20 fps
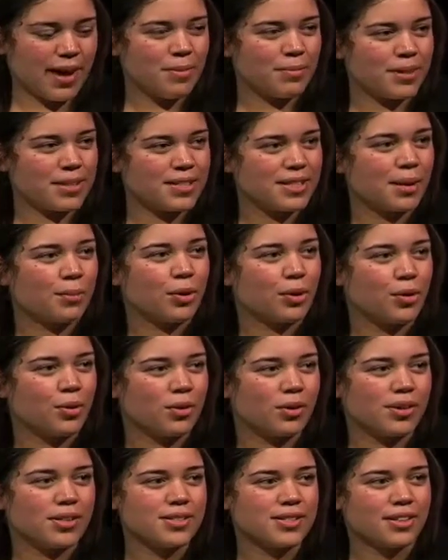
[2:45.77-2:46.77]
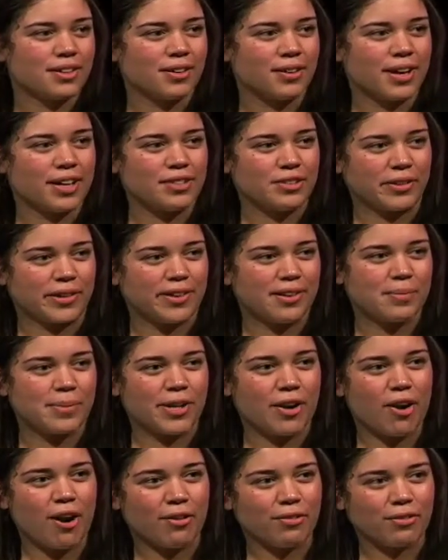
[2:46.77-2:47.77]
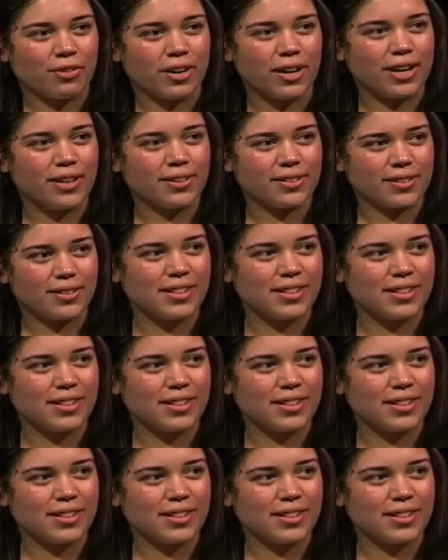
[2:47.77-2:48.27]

the summer course that you guys are going to be offering this